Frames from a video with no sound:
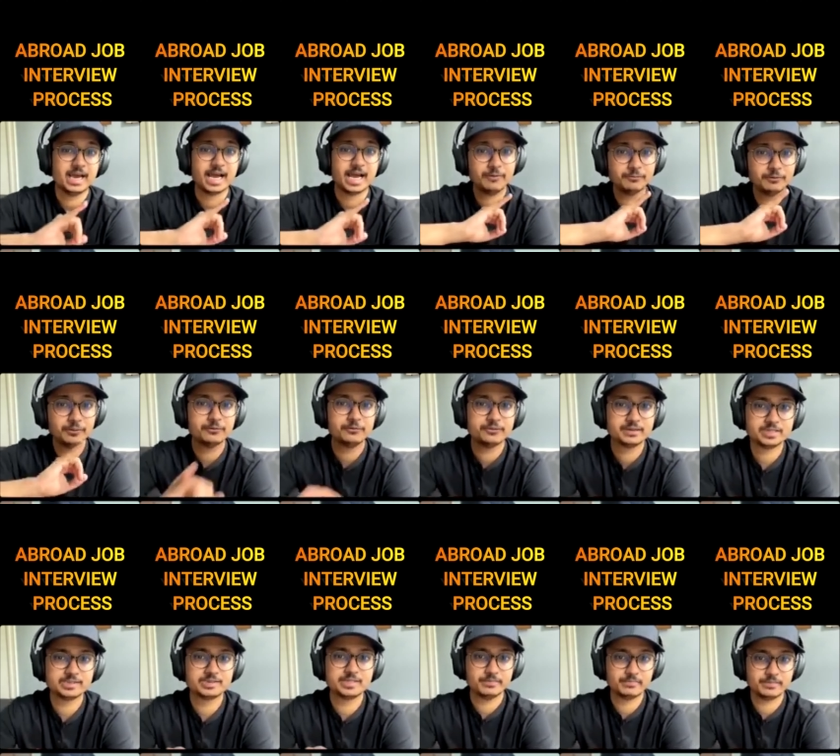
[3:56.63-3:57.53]
Have you
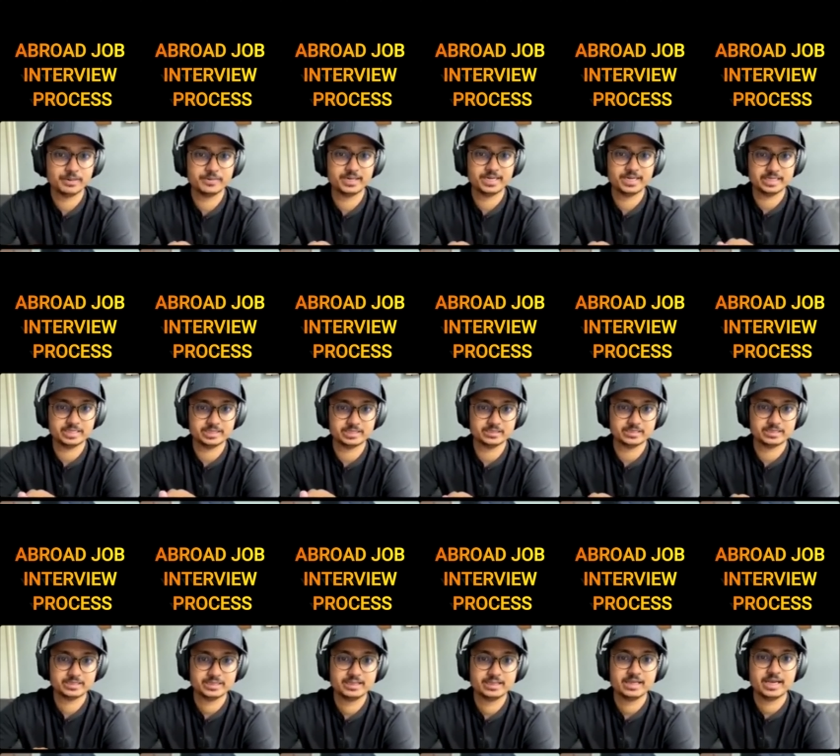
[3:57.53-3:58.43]
finished the implementation?